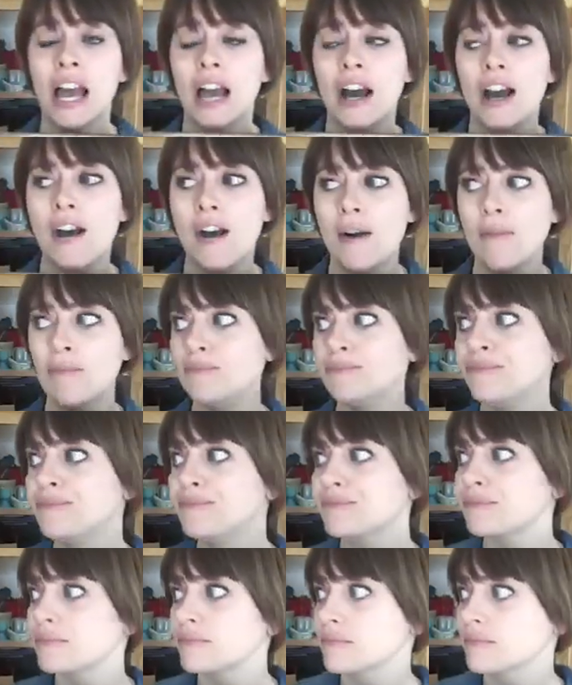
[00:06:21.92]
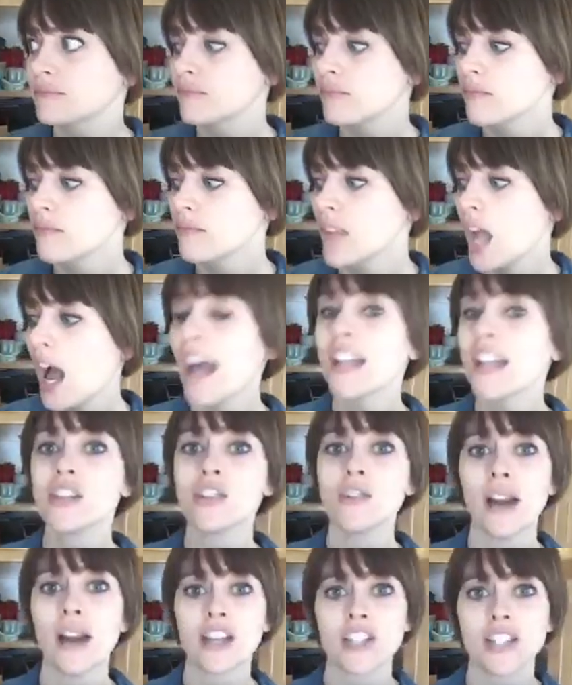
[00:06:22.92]
I
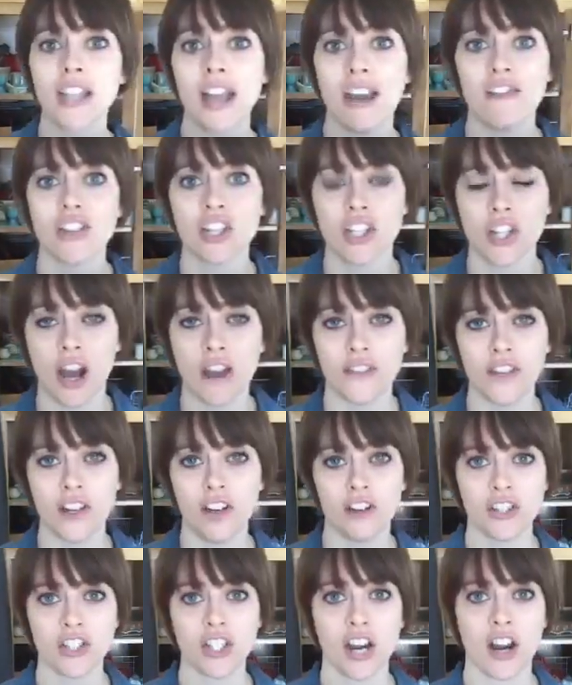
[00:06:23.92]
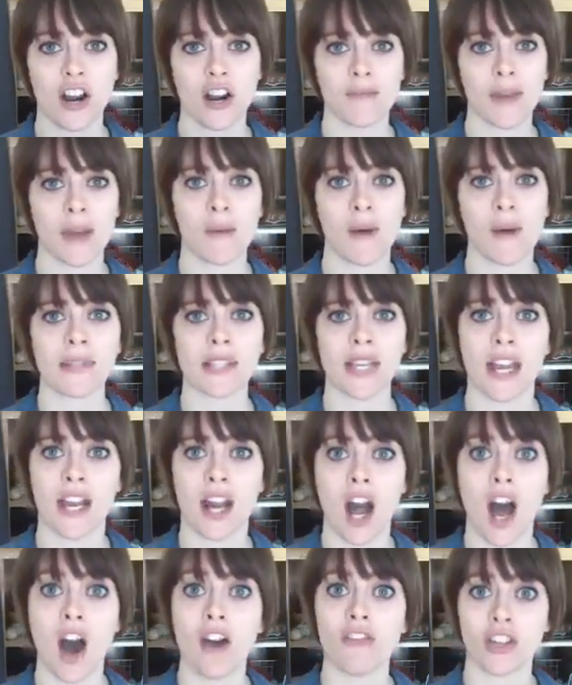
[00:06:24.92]
do actually have a shot that I'll share on my
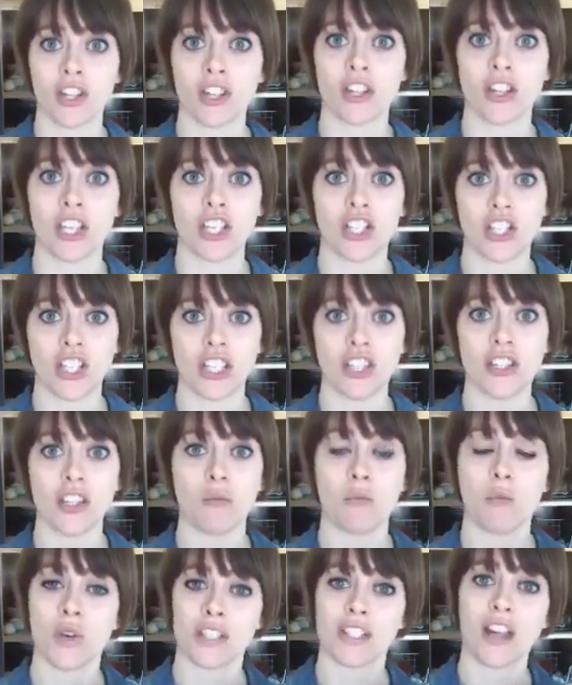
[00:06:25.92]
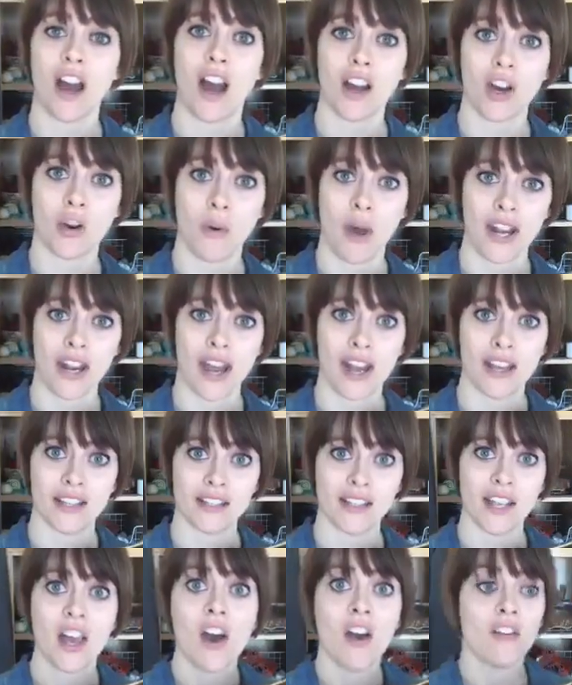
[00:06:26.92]
website of a cookie sheet that was not quite
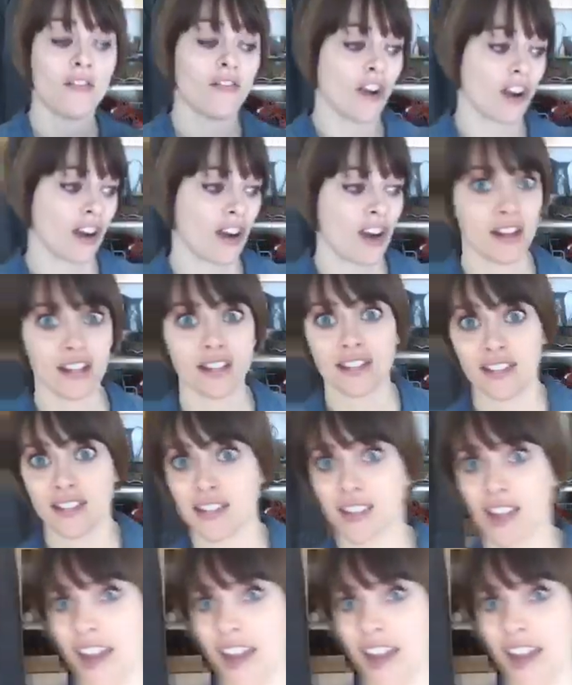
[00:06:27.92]
as far gone as this